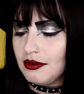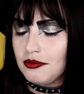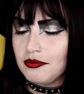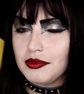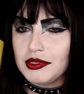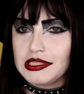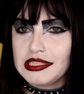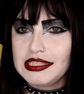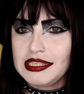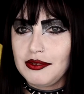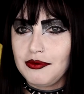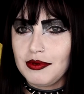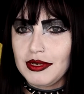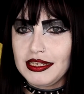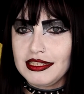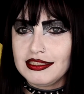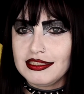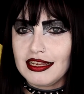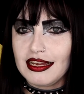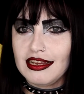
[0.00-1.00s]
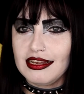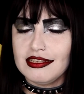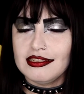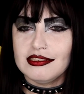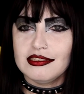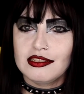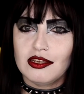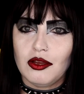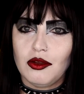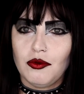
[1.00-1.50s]
We'll see what it
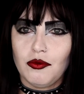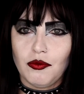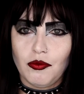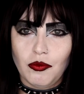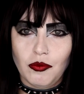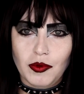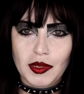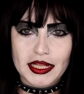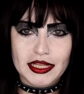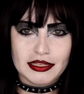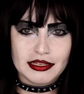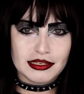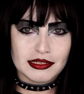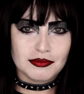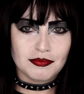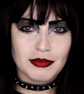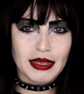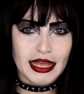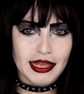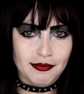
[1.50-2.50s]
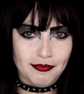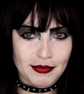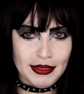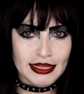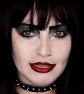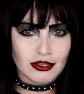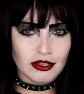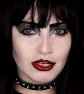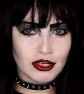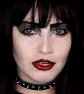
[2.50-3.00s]
does. Will it make
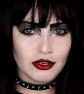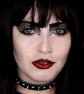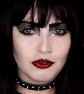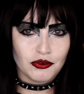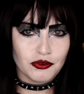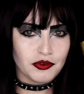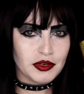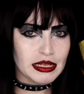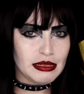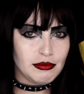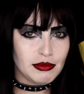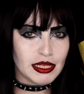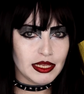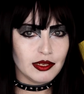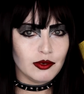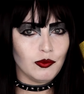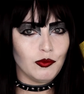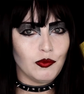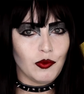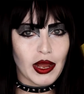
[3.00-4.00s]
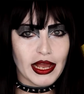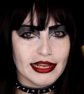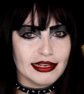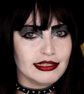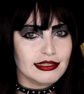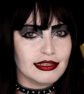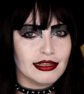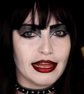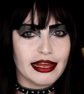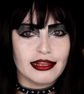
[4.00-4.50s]
me look creamy and
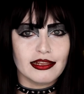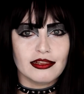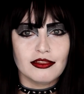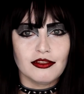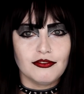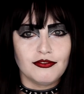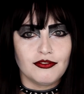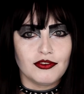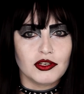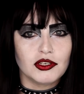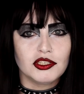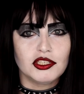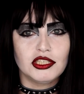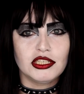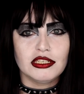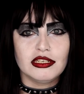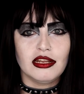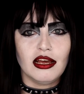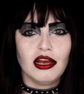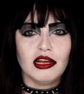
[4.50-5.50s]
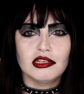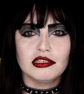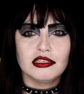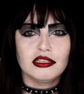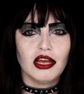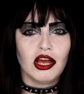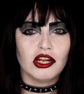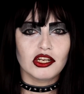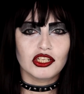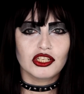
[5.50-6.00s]
white like the virgin
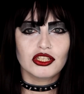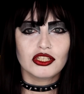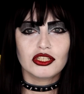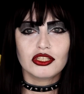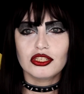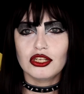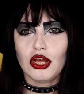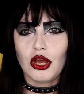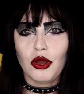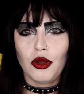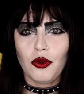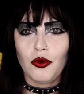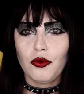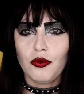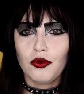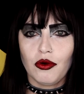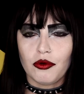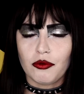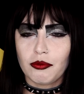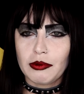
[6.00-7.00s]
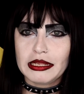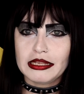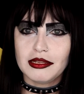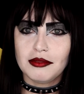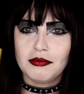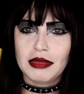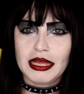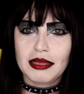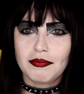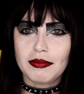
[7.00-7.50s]
untouched snow? Or will
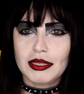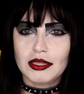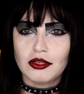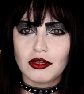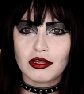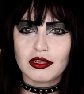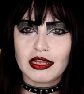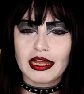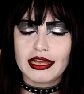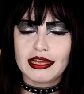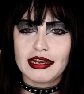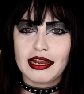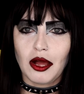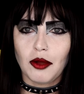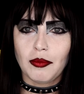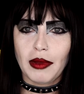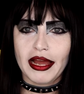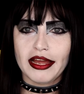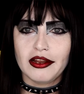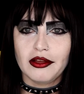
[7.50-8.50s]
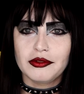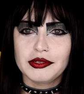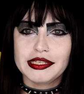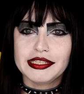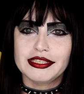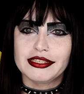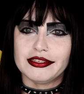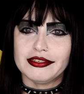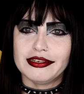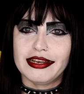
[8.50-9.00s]
it make me look like an albino
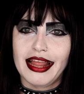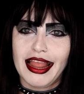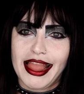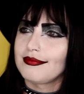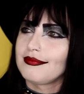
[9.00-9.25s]
lizard?